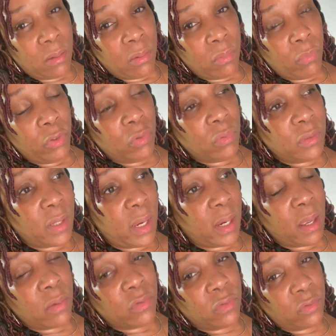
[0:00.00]
when you take
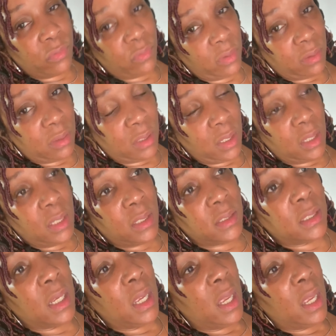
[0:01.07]
out certain things